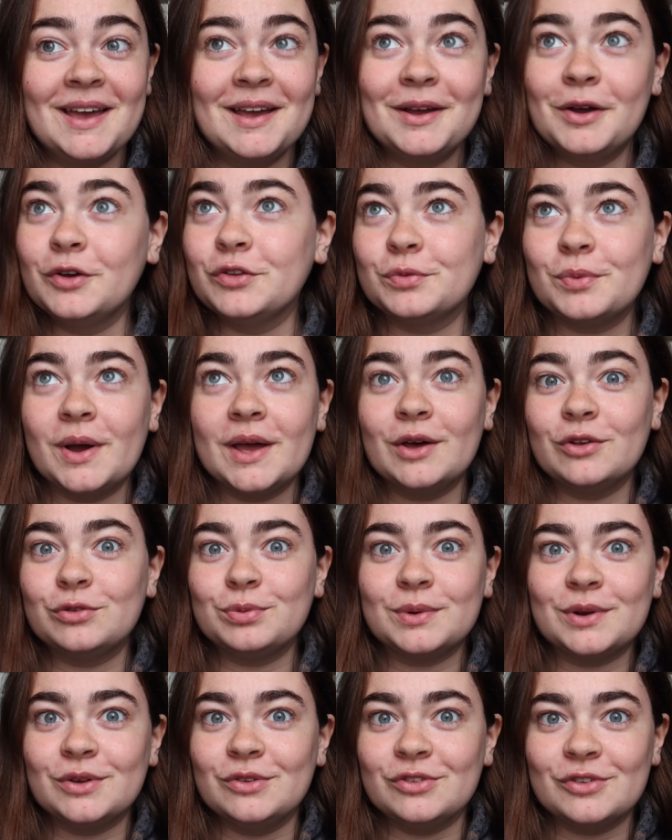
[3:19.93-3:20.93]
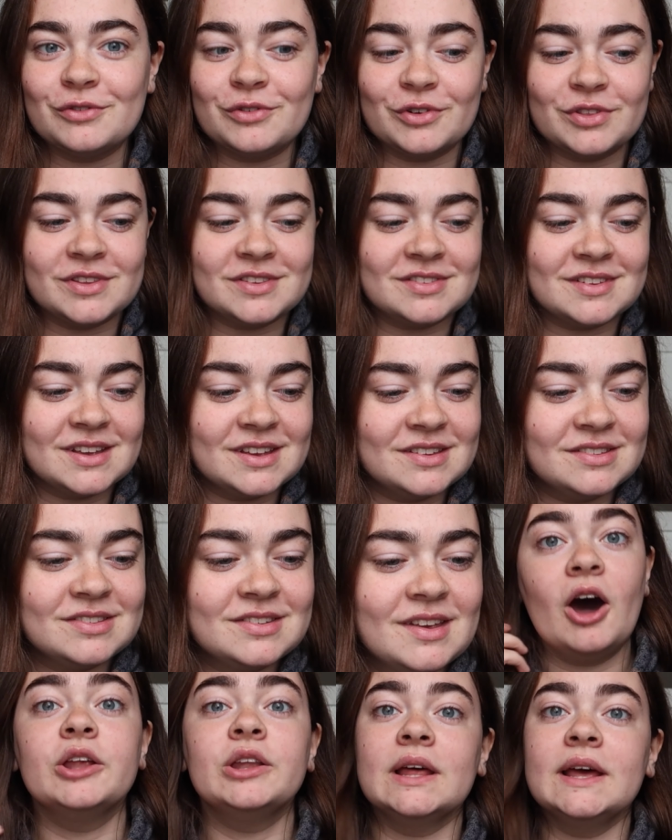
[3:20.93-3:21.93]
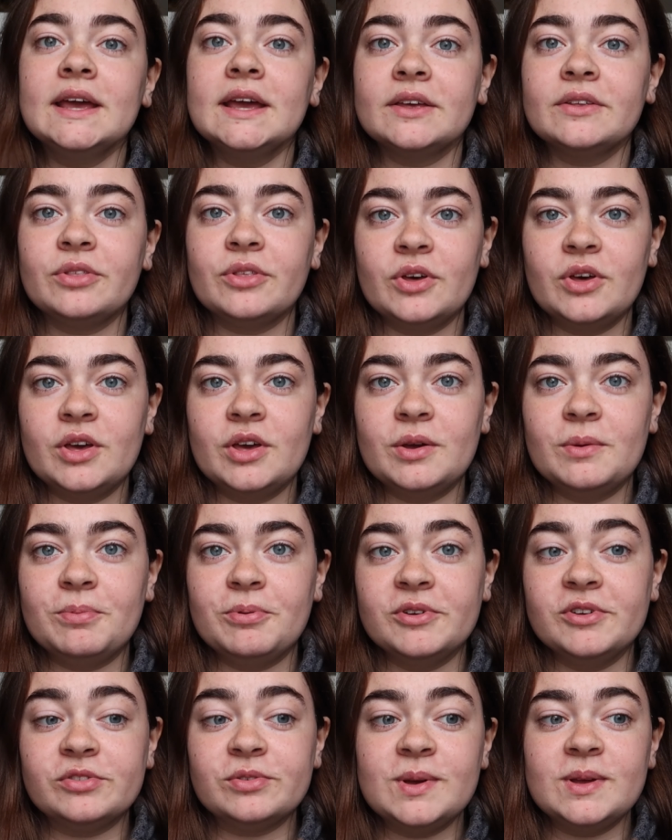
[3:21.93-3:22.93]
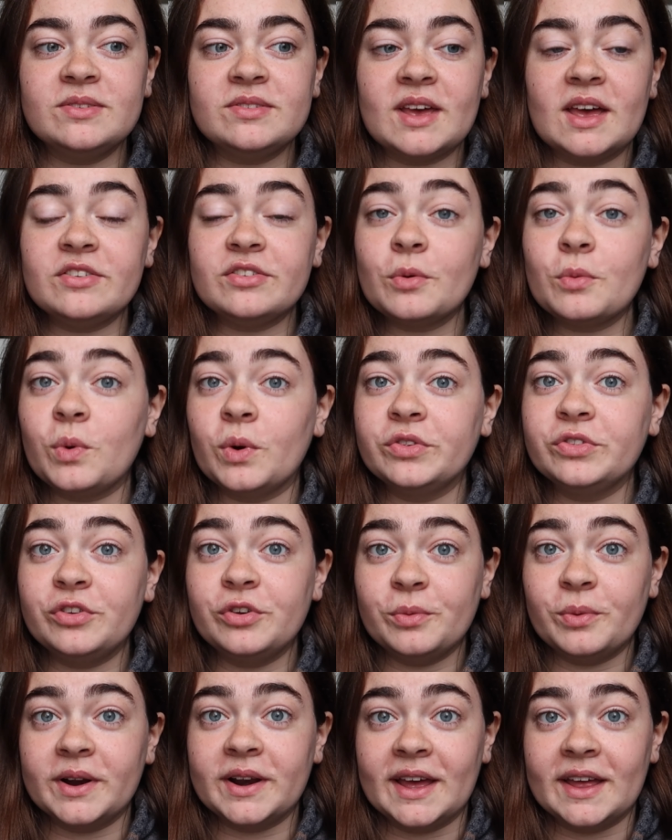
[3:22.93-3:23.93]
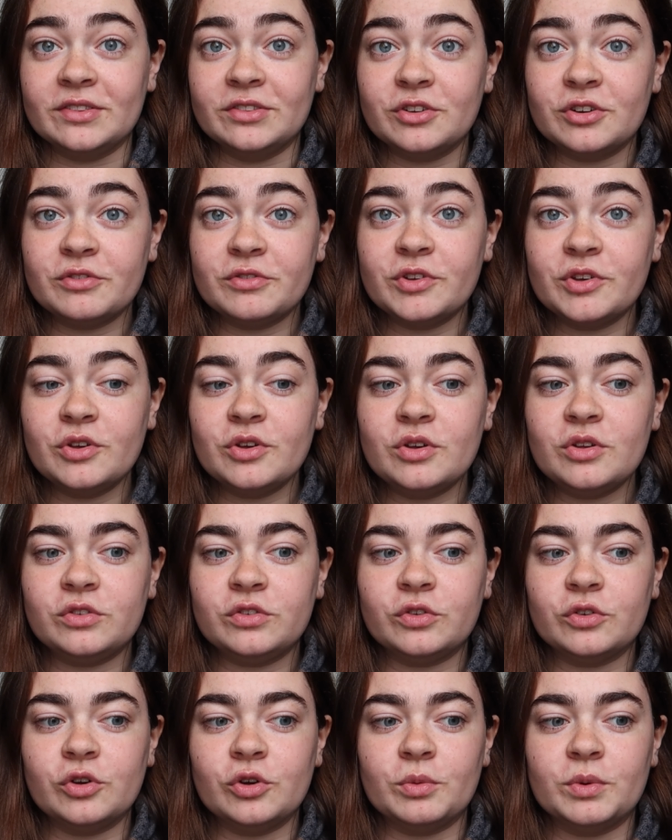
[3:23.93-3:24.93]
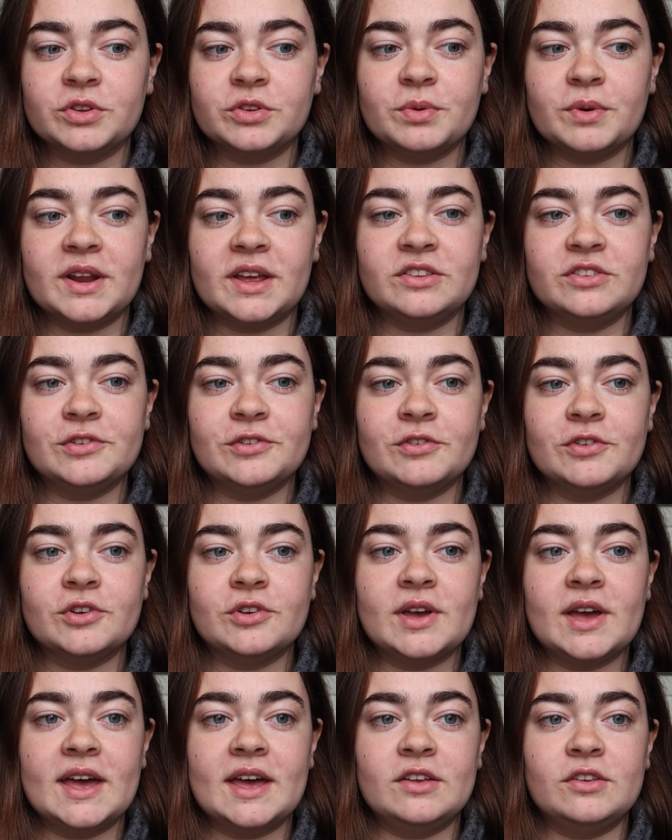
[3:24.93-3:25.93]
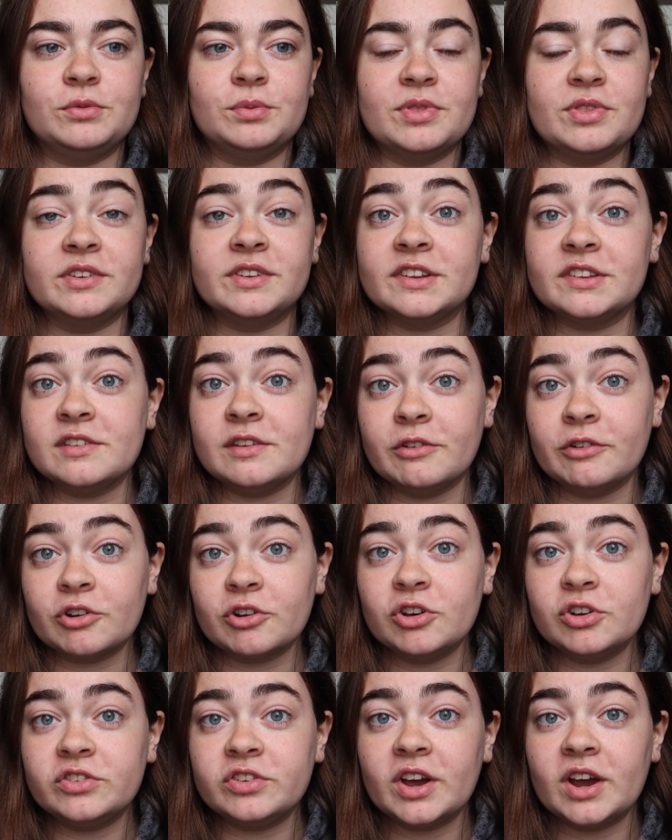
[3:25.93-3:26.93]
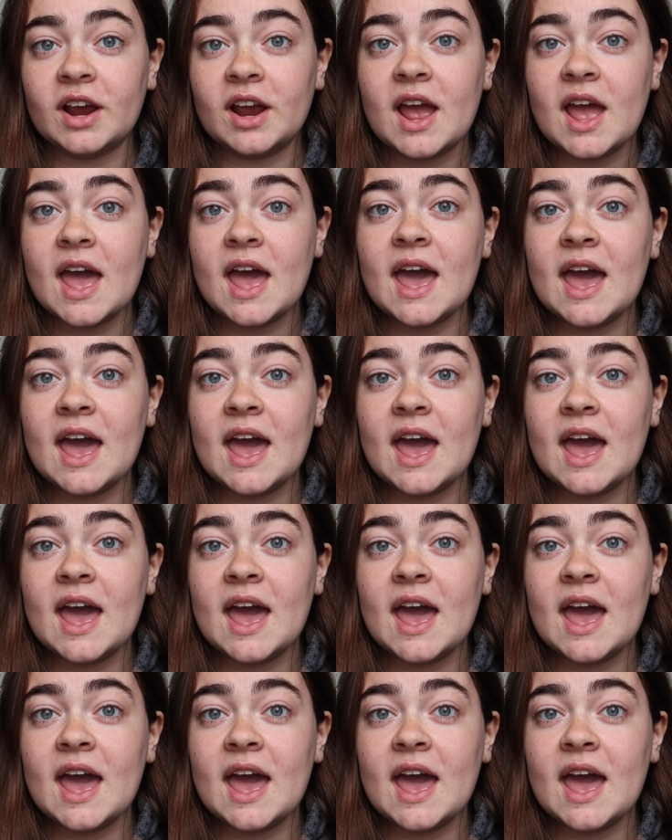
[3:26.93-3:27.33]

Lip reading: Because what else would I use it for these days? Unlike the pre-screens, it is a one-to-one interview. So your one-to-one interview, it is with the Disney recruiter.